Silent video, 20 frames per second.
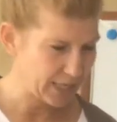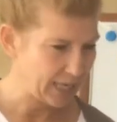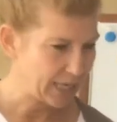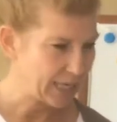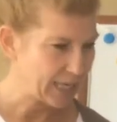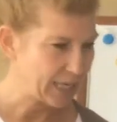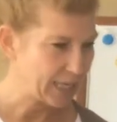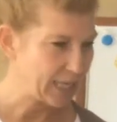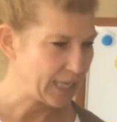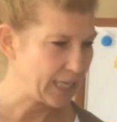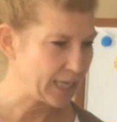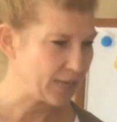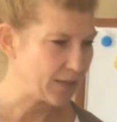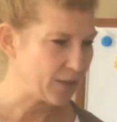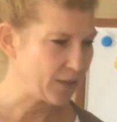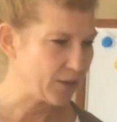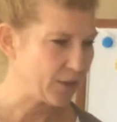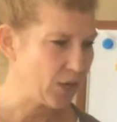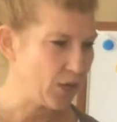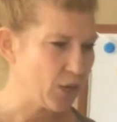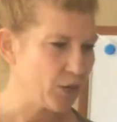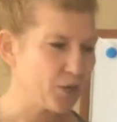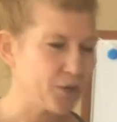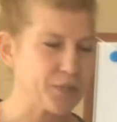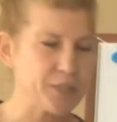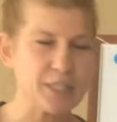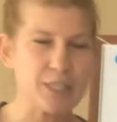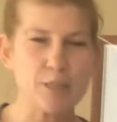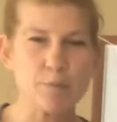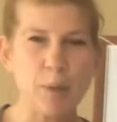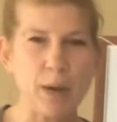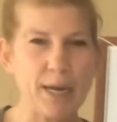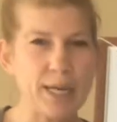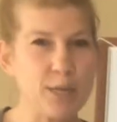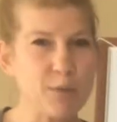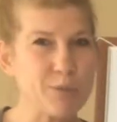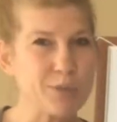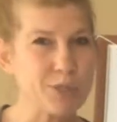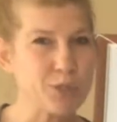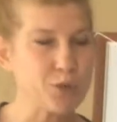here. Good. Spidey
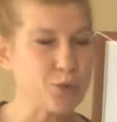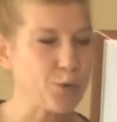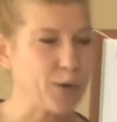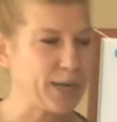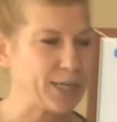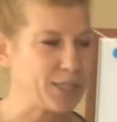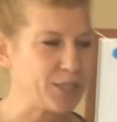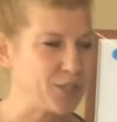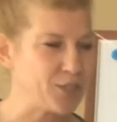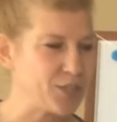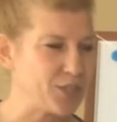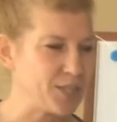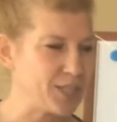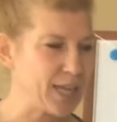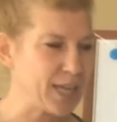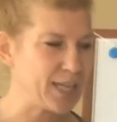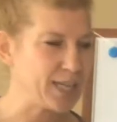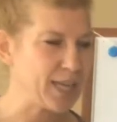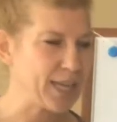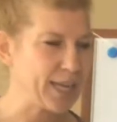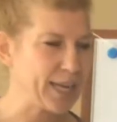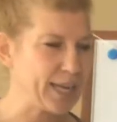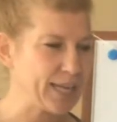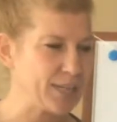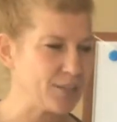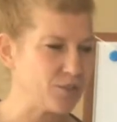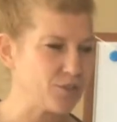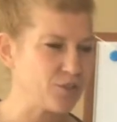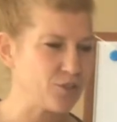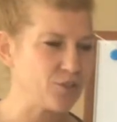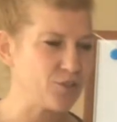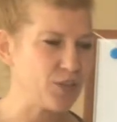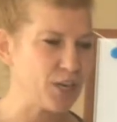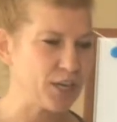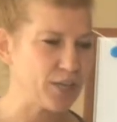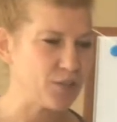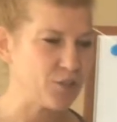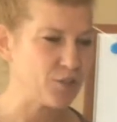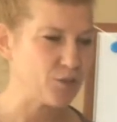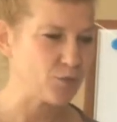was correct. He just had the hands
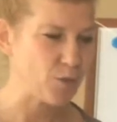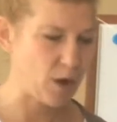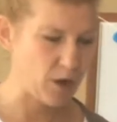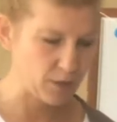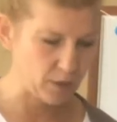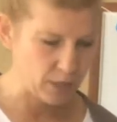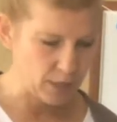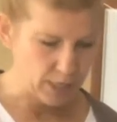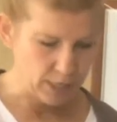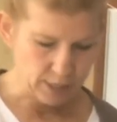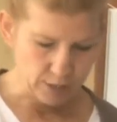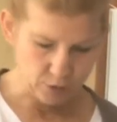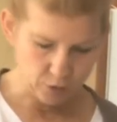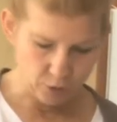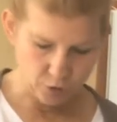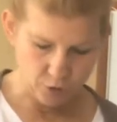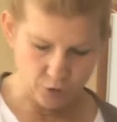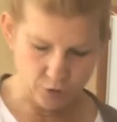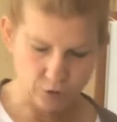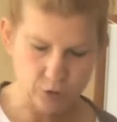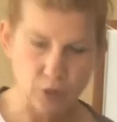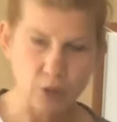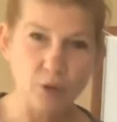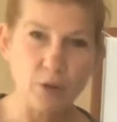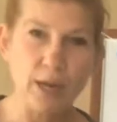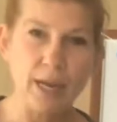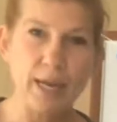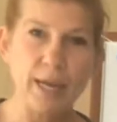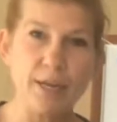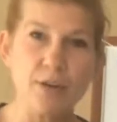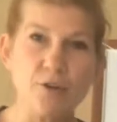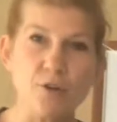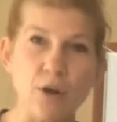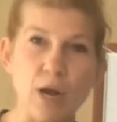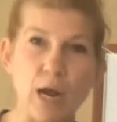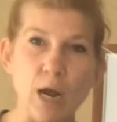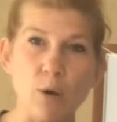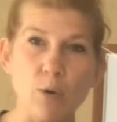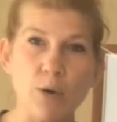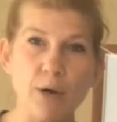changed wrong. So your little hand, your
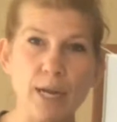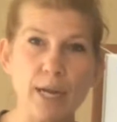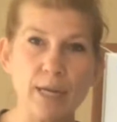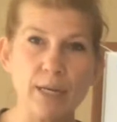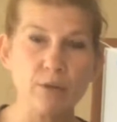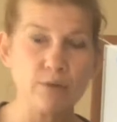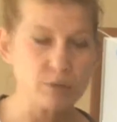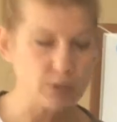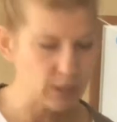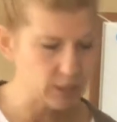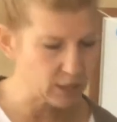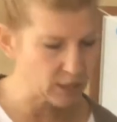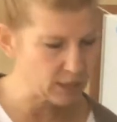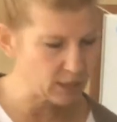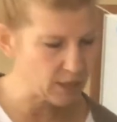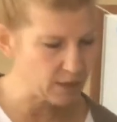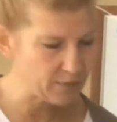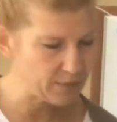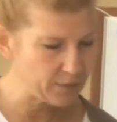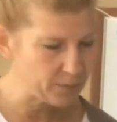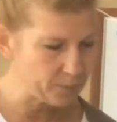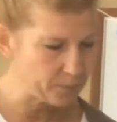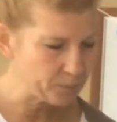hour hand goes on the 11.